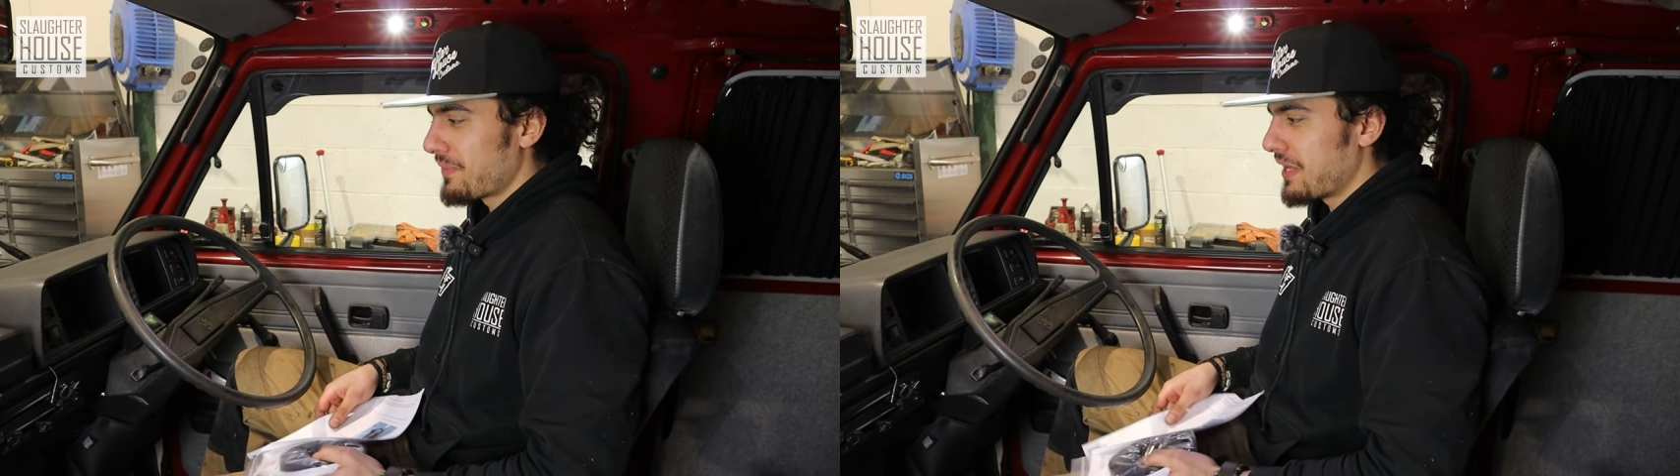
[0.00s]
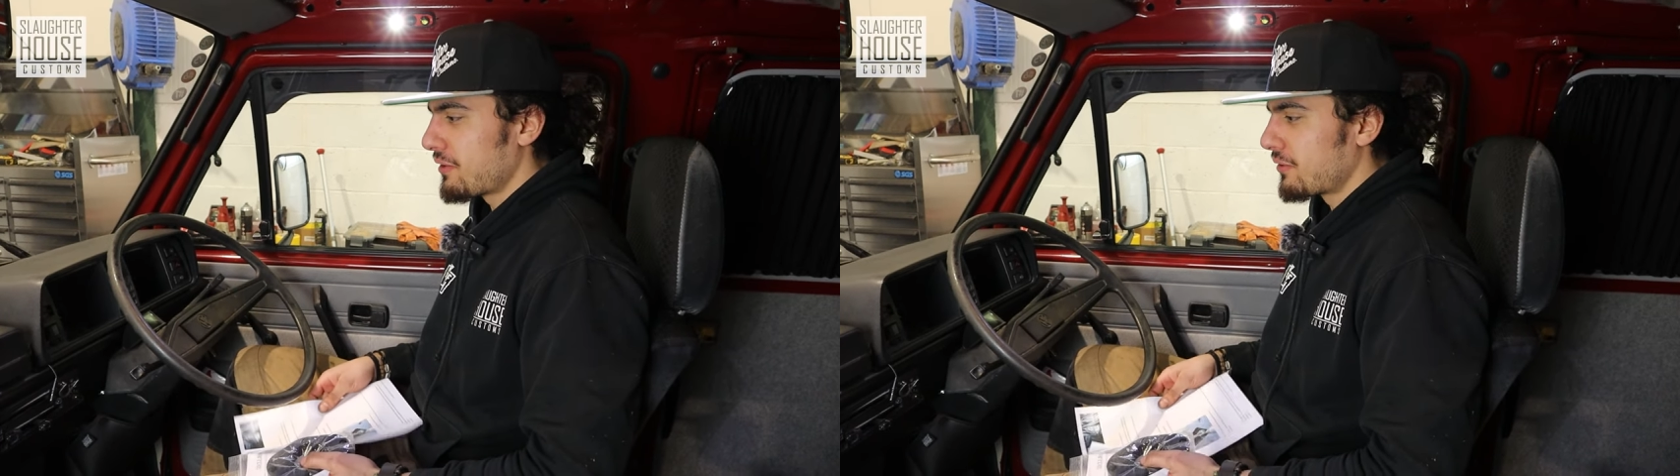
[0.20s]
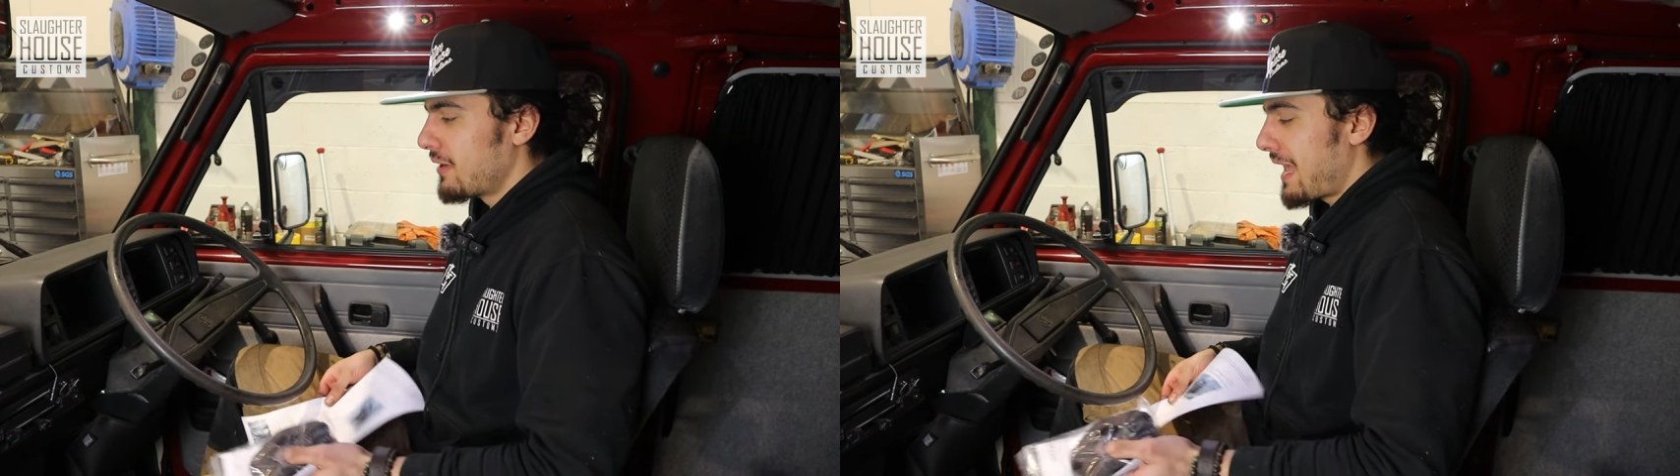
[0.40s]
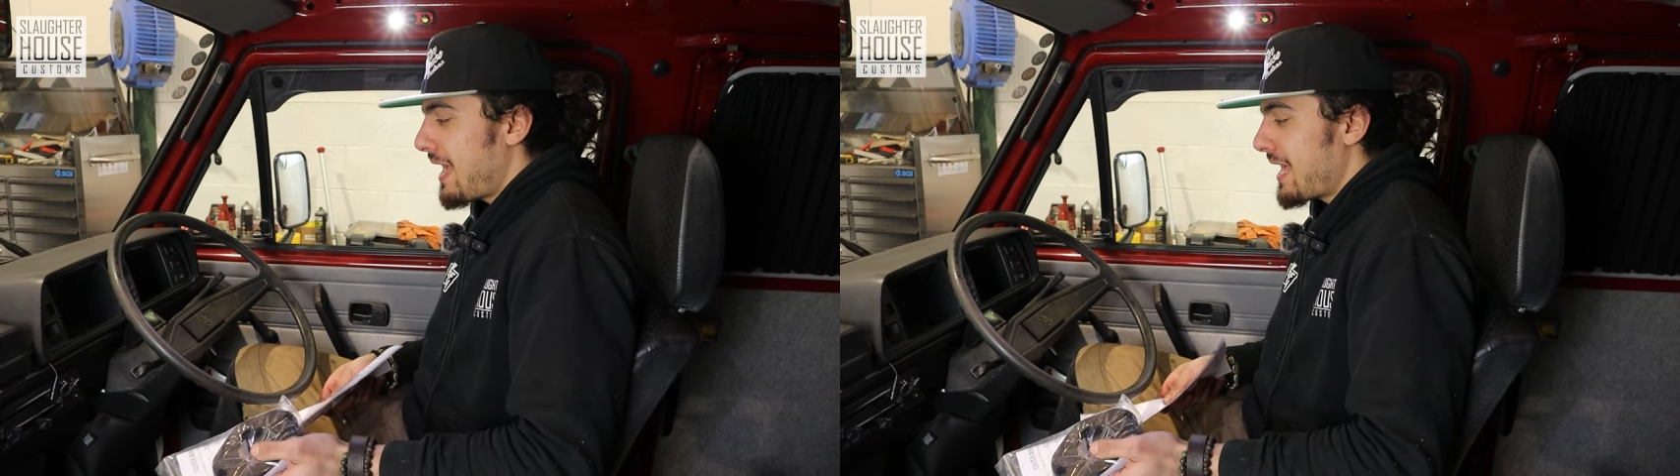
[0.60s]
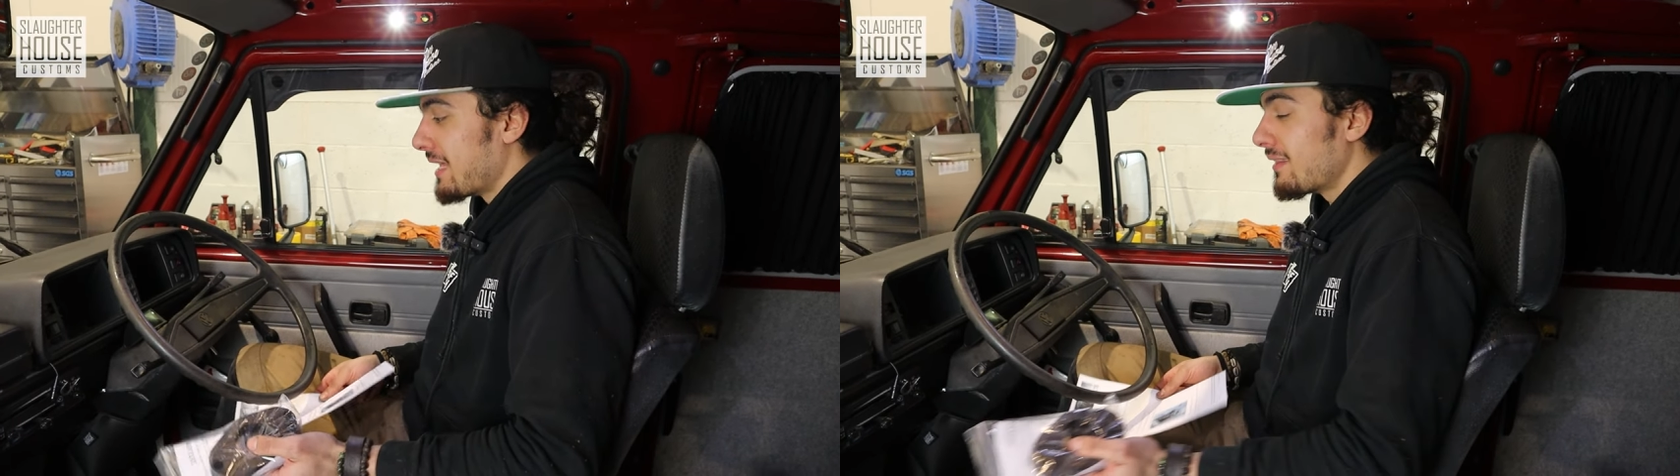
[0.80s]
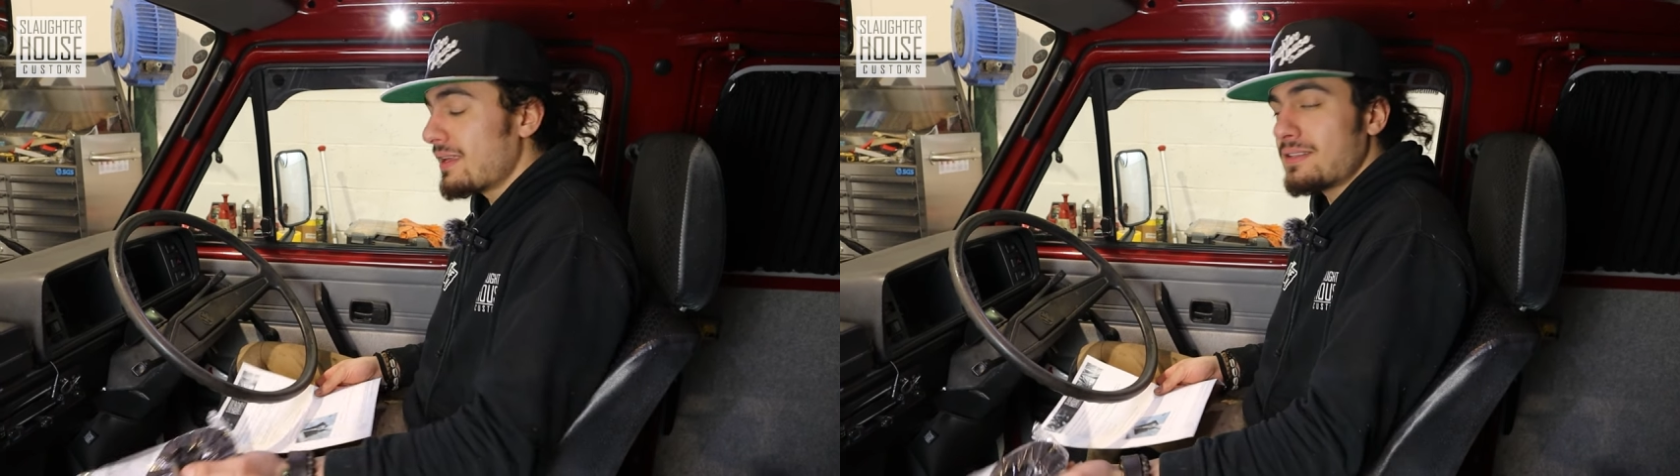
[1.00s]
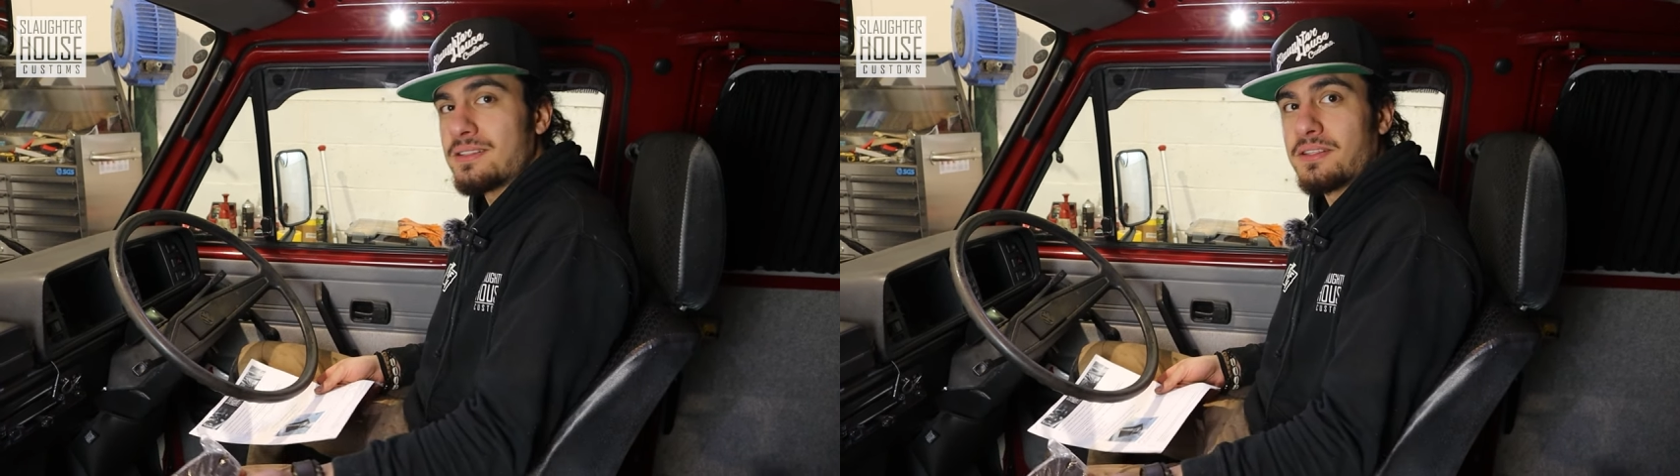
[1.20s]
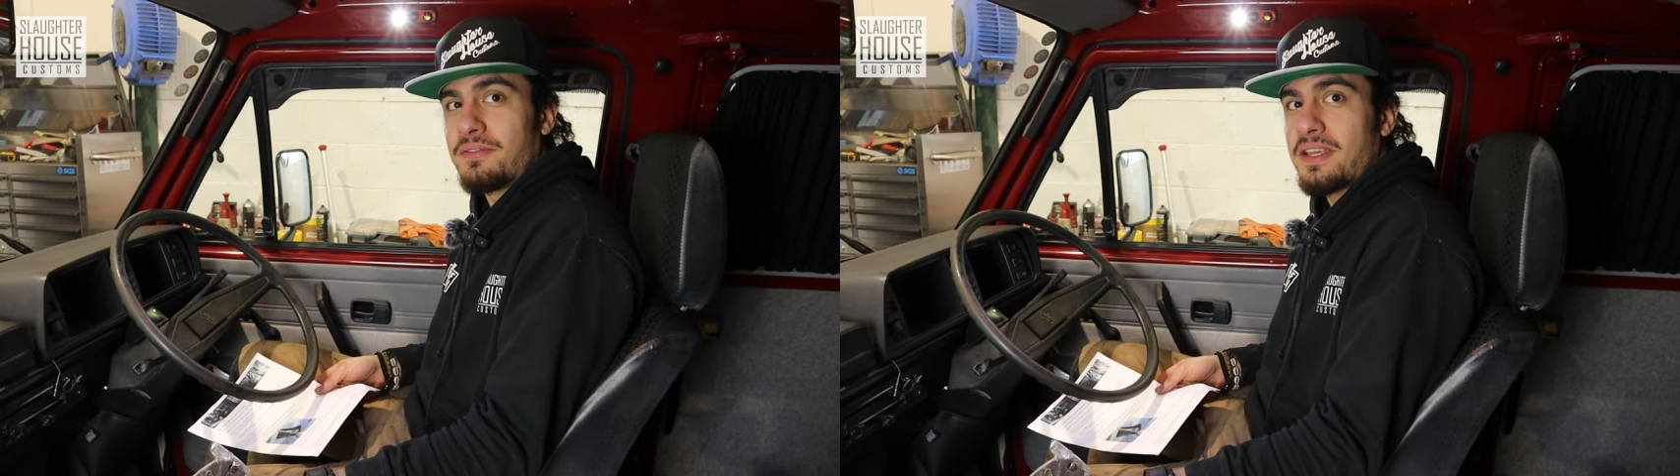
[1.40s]
and you thought, hey, this
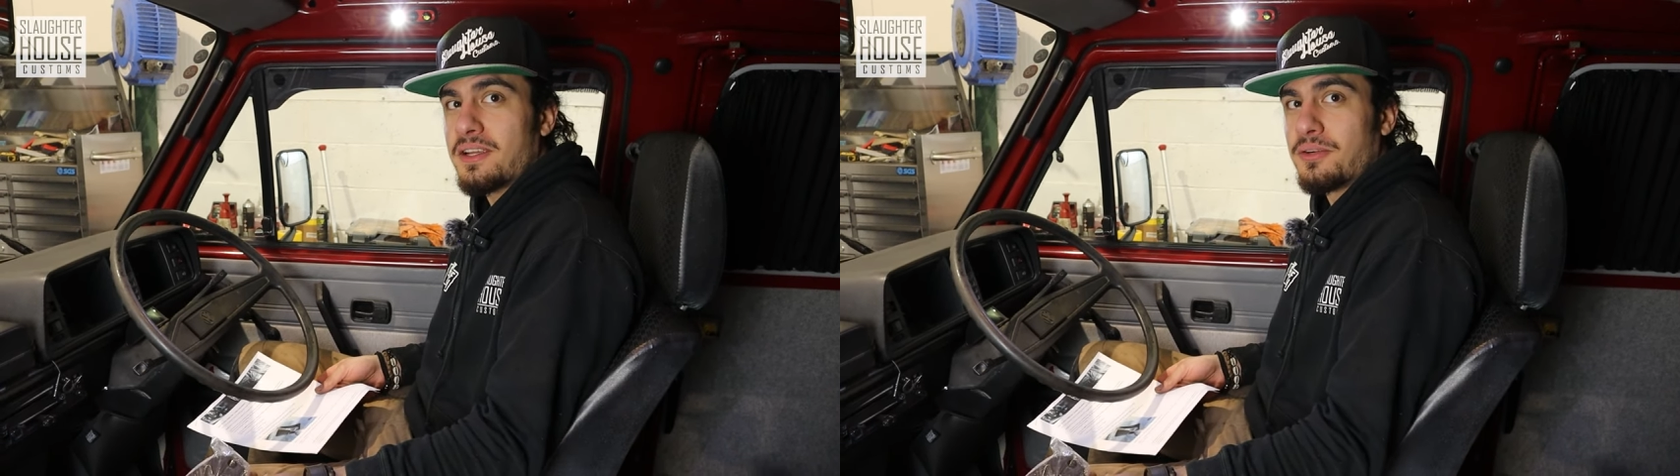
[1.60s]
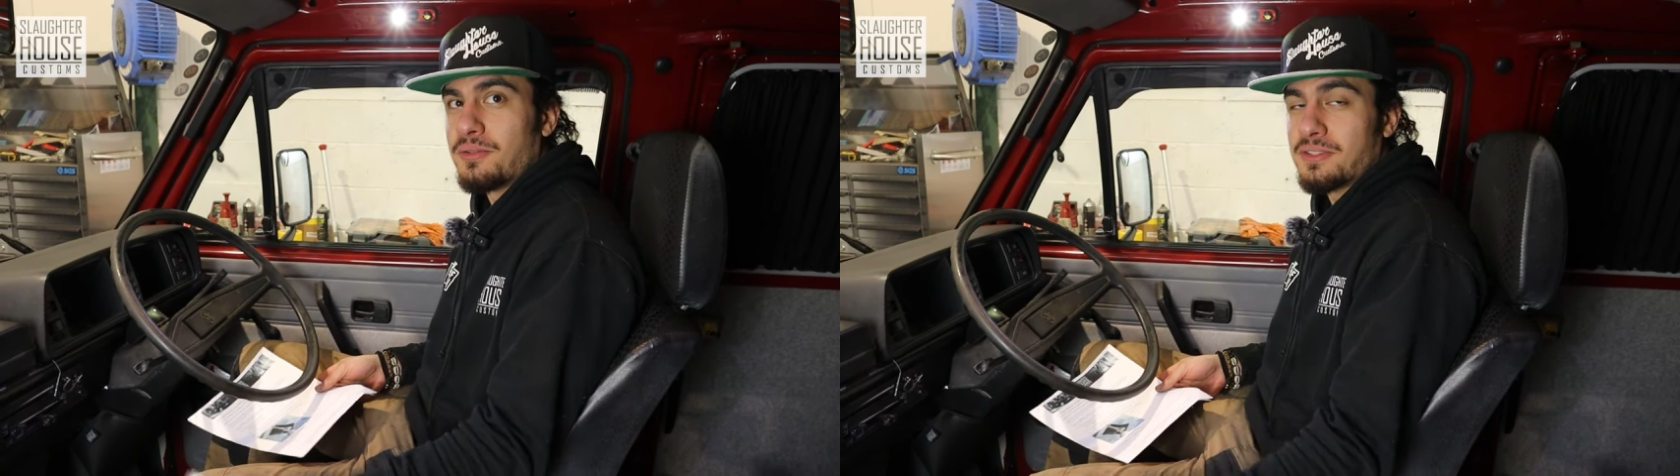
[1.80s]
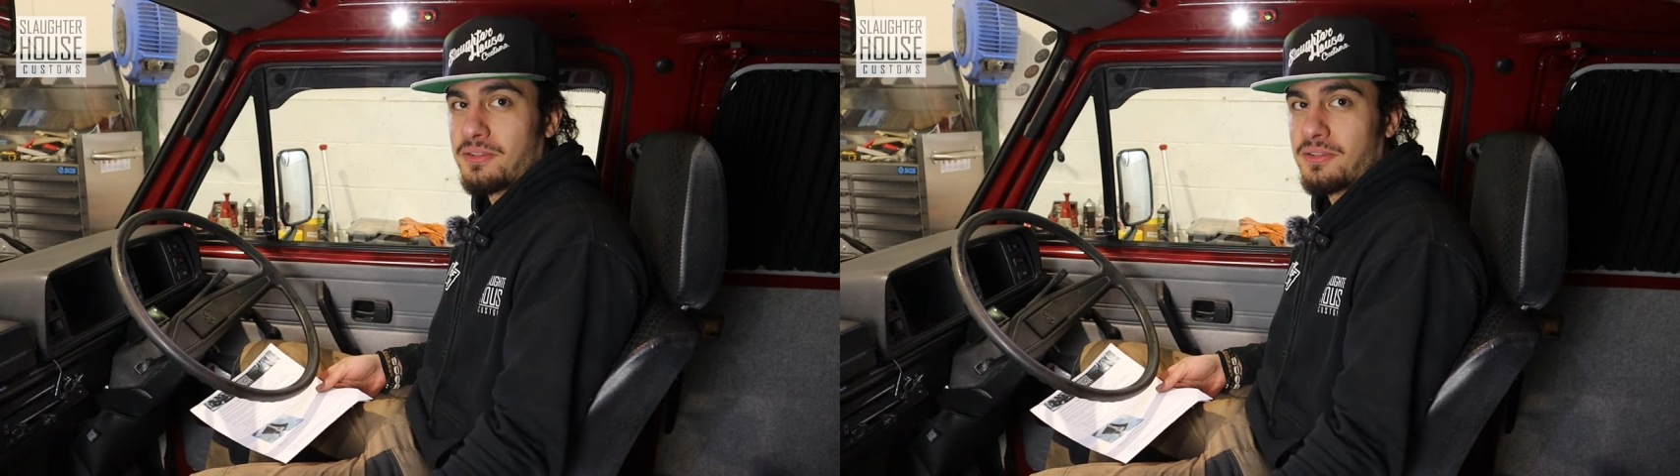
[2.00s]
is a vehicle.